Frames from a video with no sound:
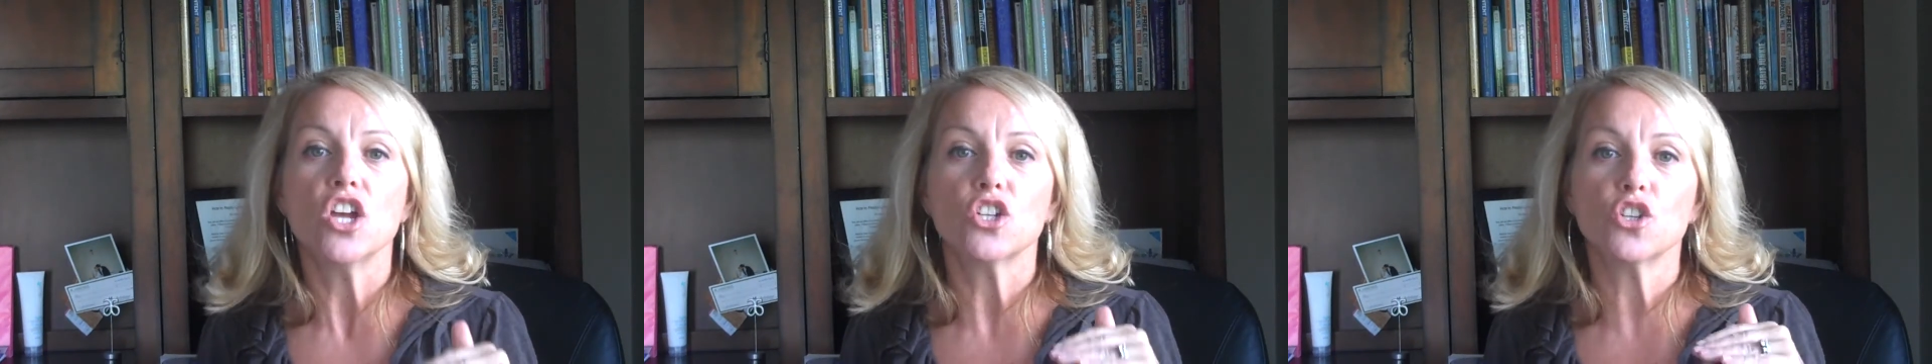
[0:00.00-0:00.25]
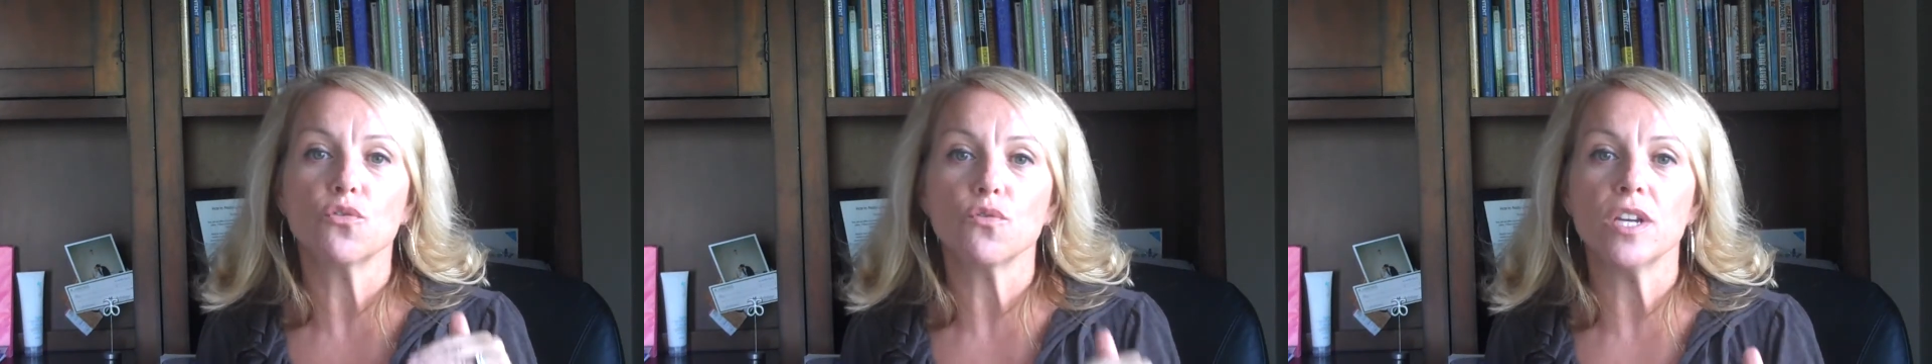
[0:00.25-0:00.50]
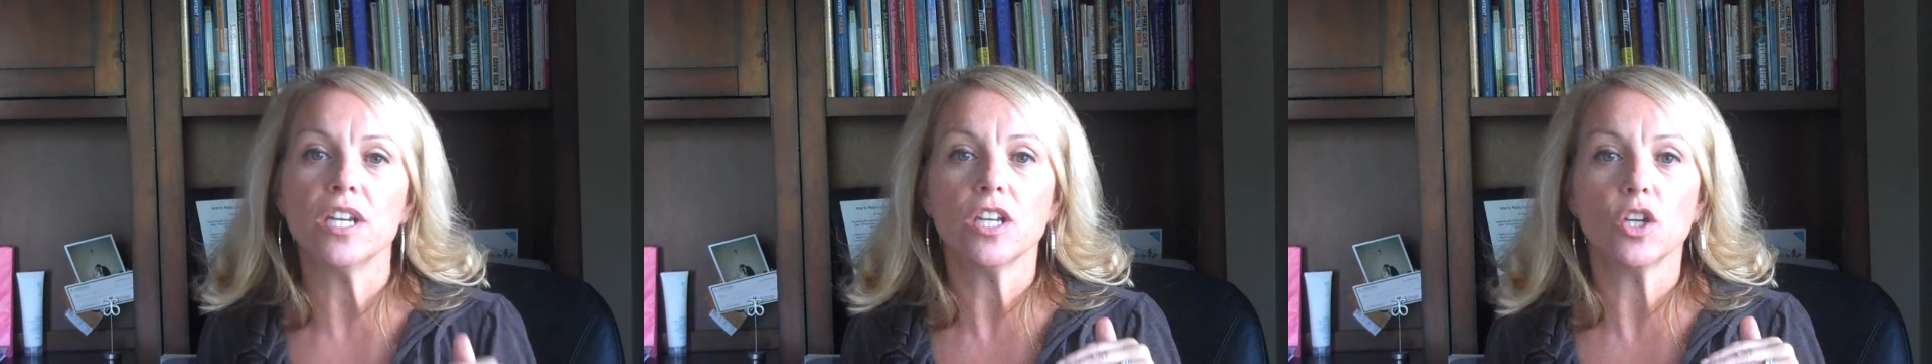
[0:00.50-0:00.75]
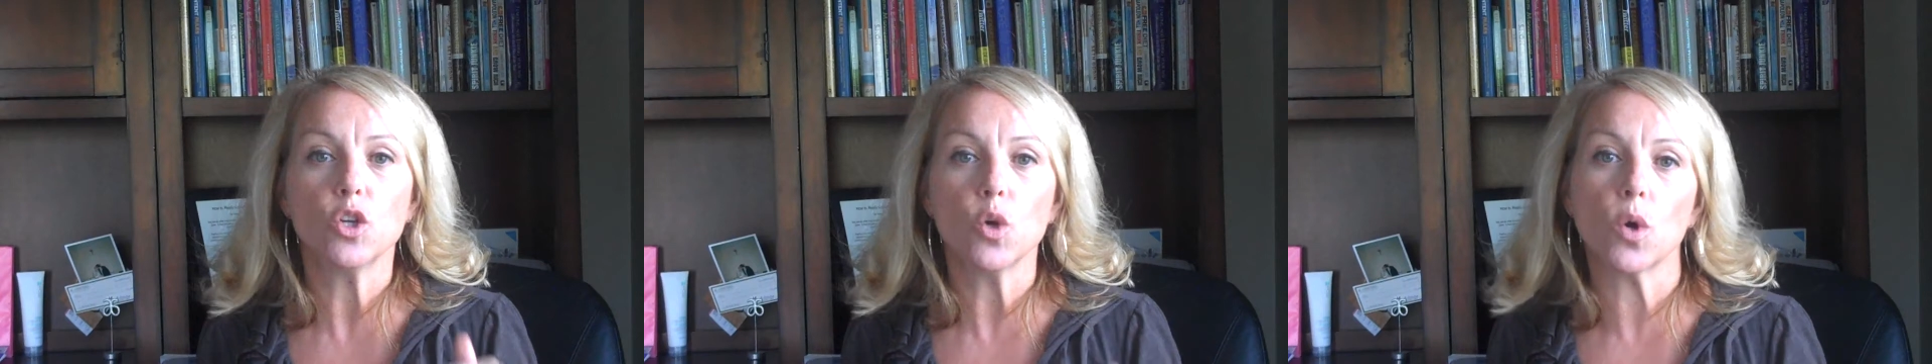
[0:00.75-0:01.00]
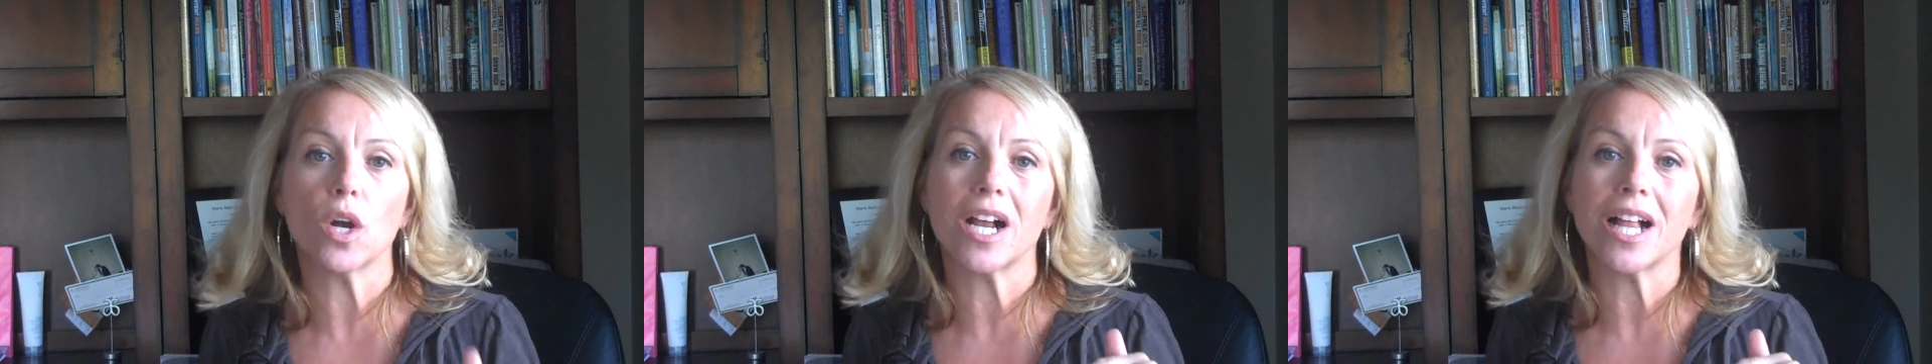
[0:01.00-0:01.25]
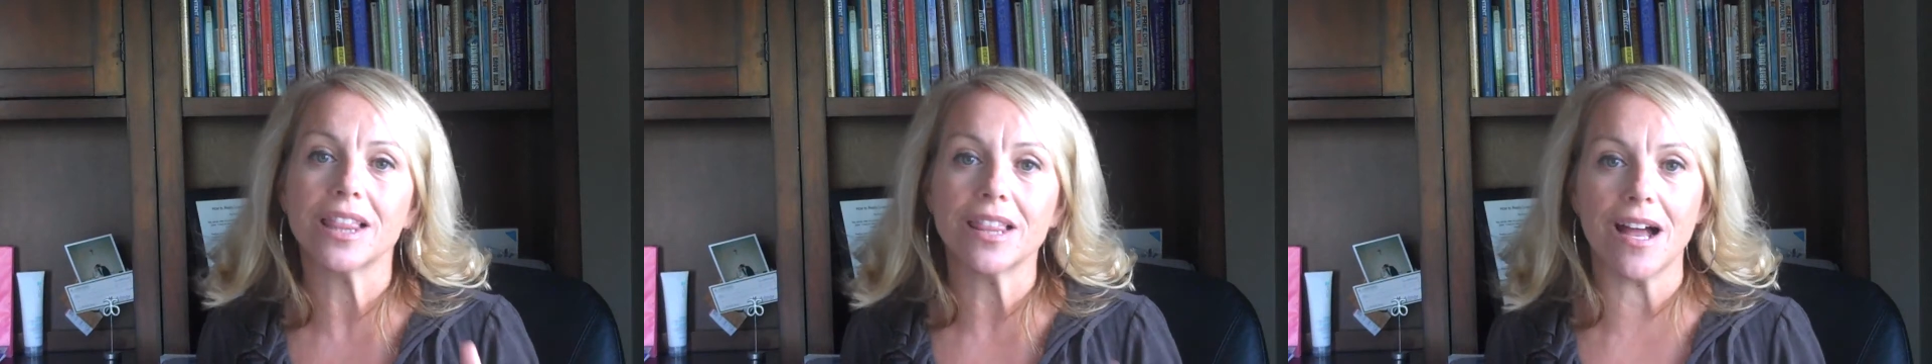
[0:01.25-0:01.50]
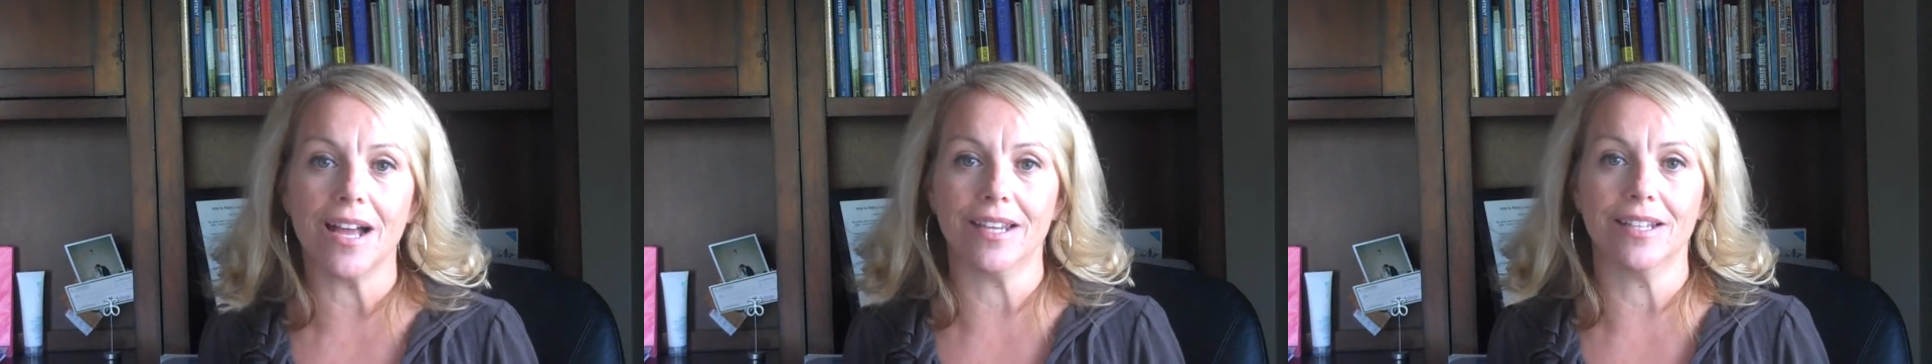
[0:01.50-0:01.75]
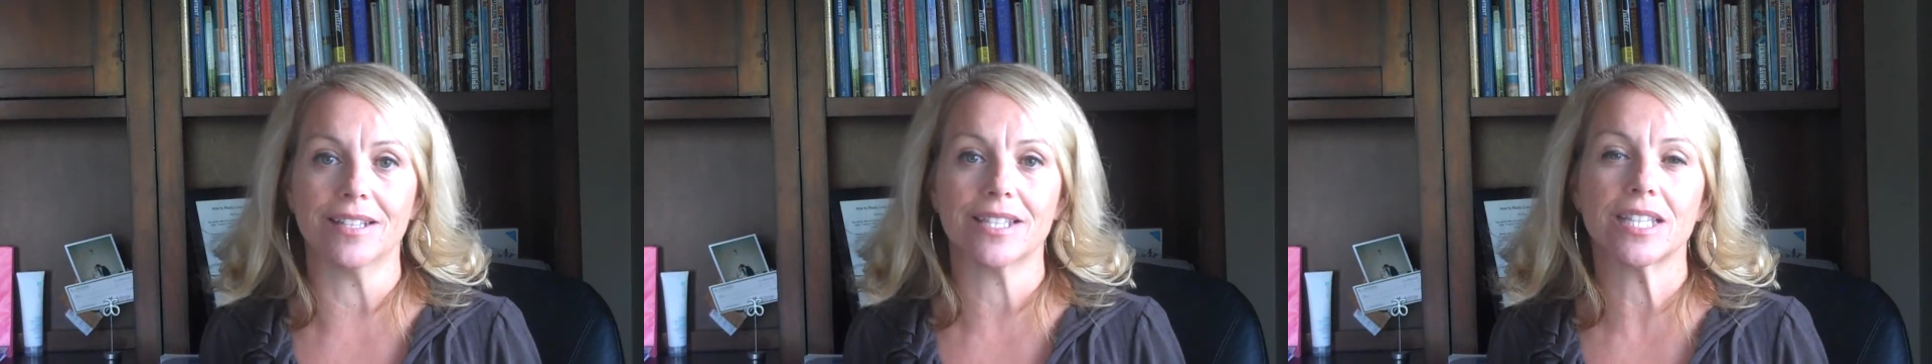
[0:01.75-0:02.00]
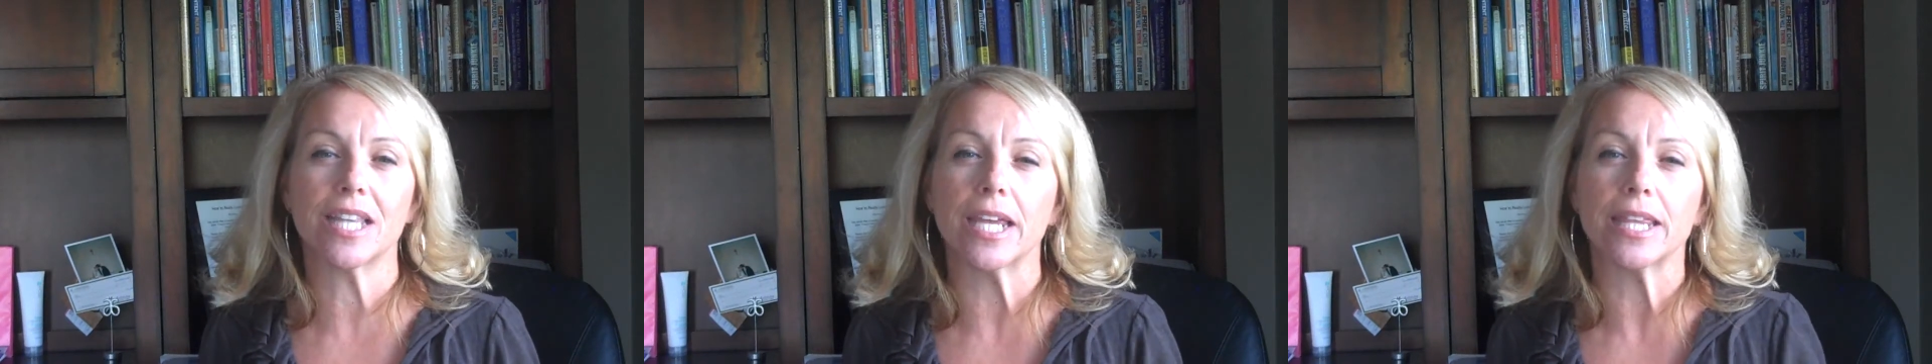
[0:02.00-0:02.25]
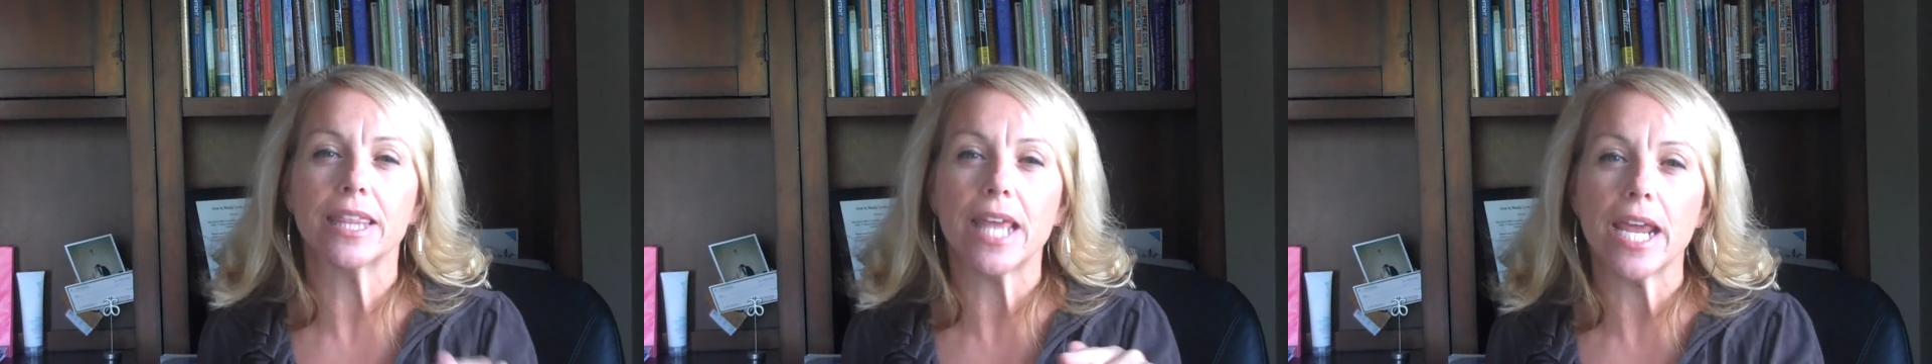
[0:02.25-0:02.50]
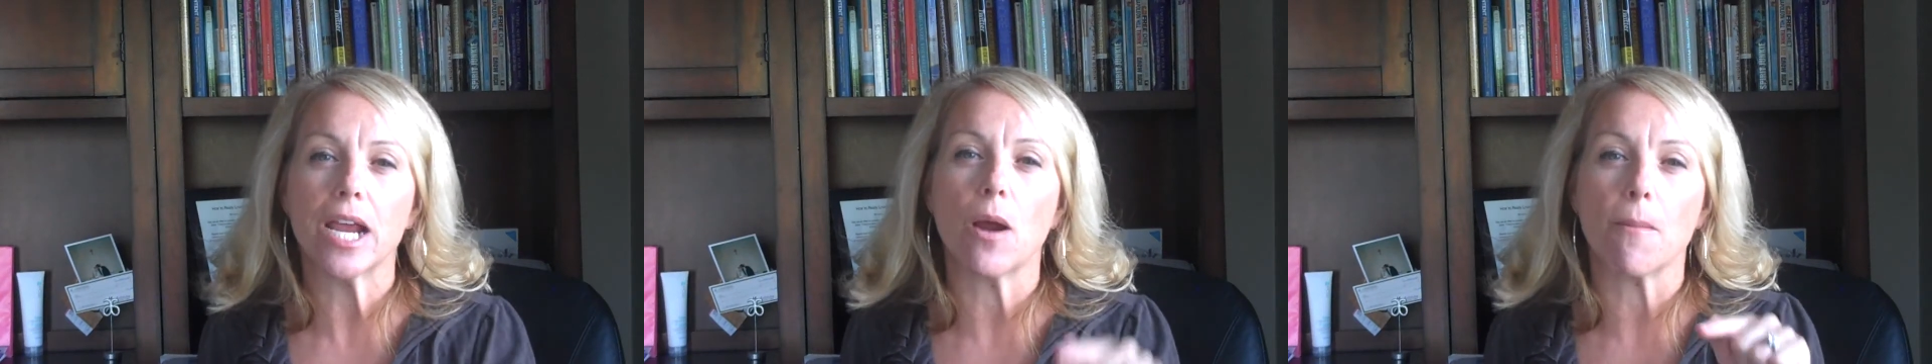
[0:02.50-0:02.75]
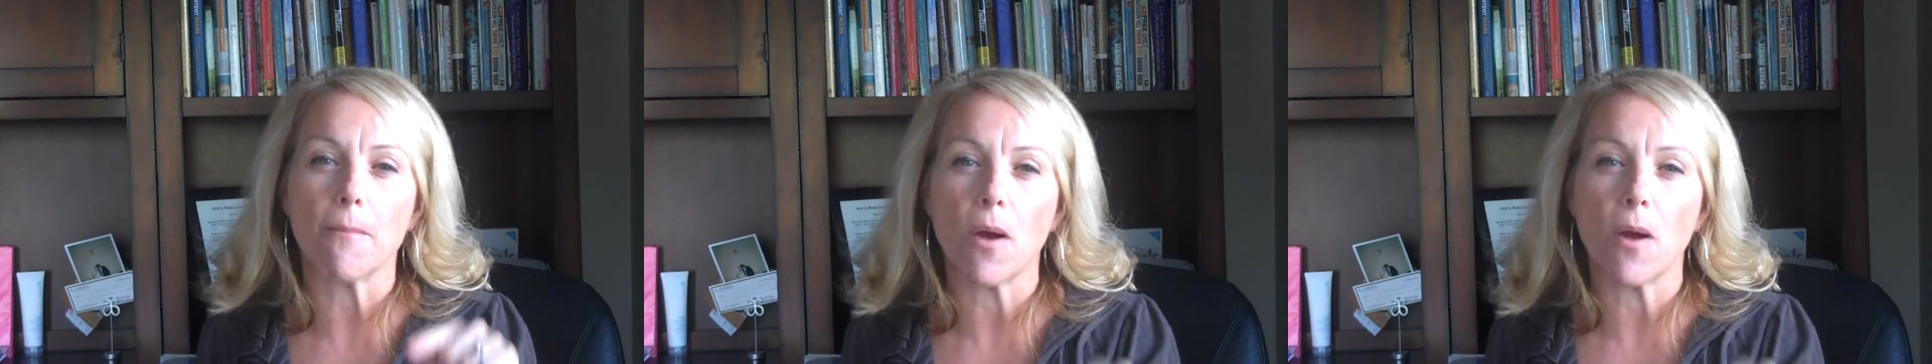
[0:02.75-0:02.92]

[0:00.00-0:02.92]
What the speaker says: Treat your clients like they are